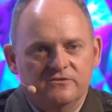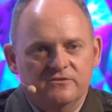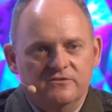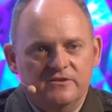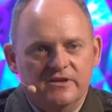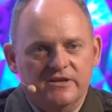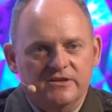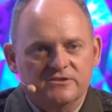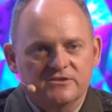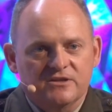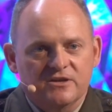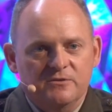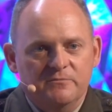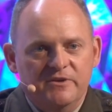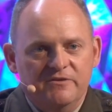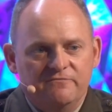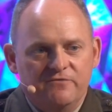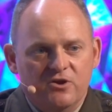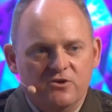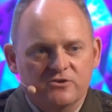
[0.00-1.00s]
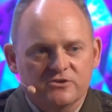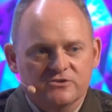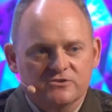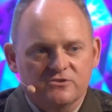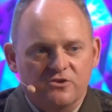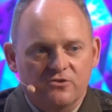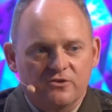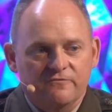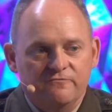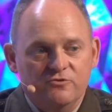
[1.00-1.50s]
it's going to be focused
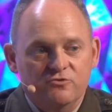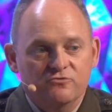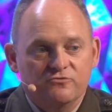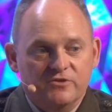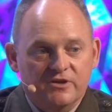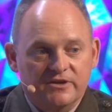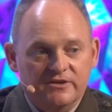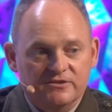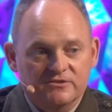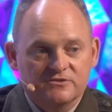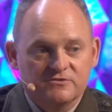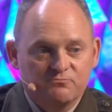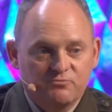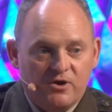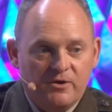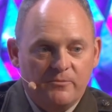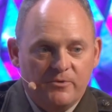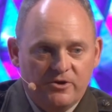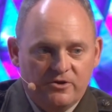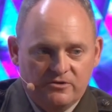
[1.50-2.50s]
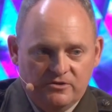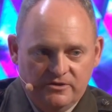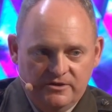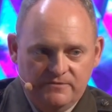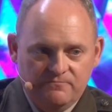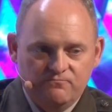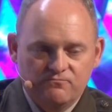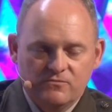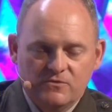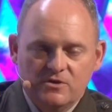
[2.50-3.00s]
on a few things primarily.
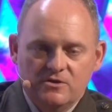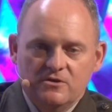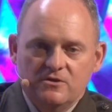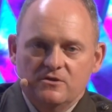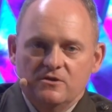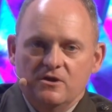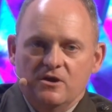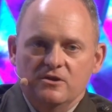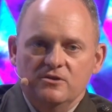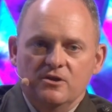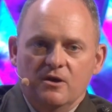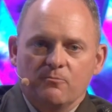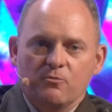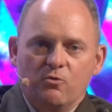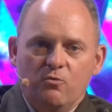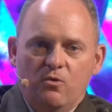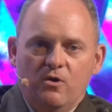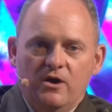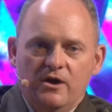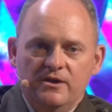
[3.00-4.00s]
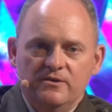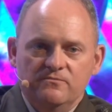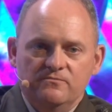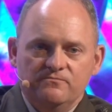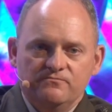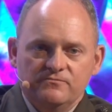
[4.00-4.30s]
Number one,